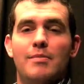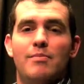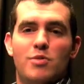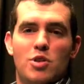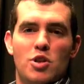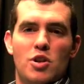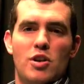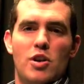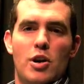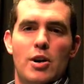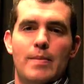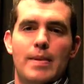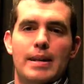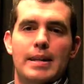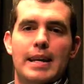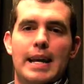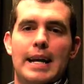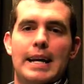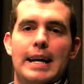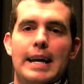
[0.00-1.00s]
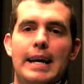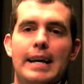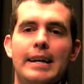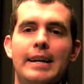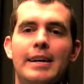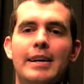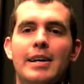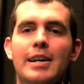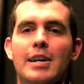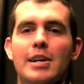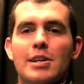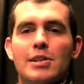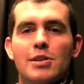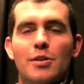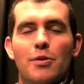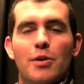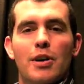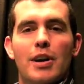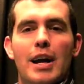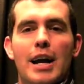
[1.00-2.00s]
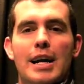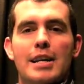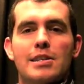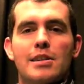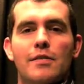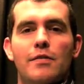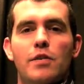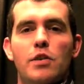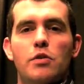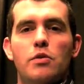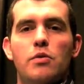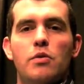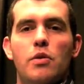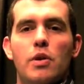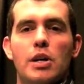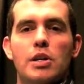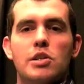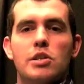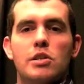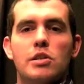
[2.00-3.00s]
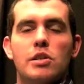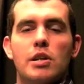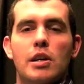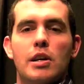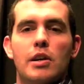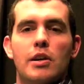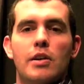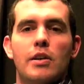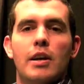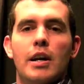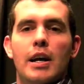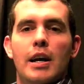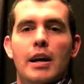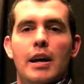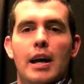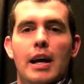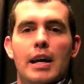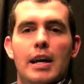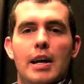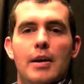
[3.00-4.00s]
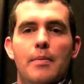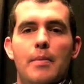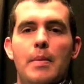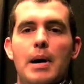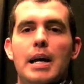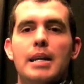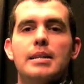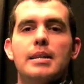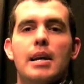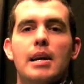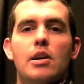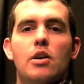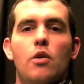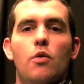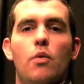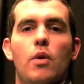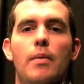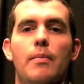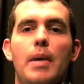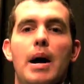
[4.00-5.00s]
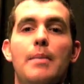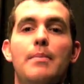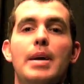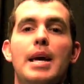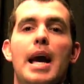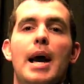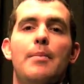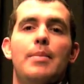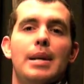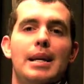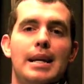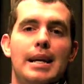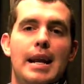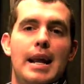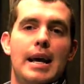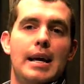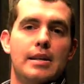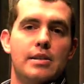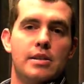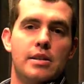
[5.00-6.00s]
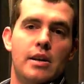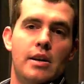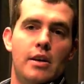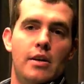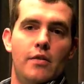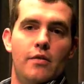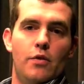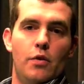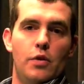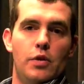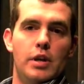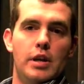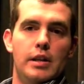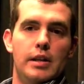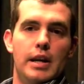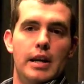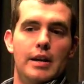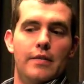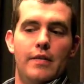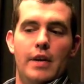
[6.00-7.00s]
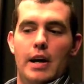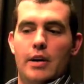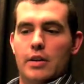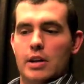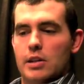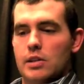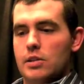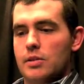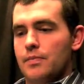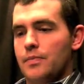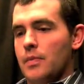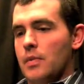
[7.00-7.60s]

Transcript: I'm sure you heard about that guy. So we're going to ask a few questions here and get my take on what might be happening next for the Atlanta Falcons.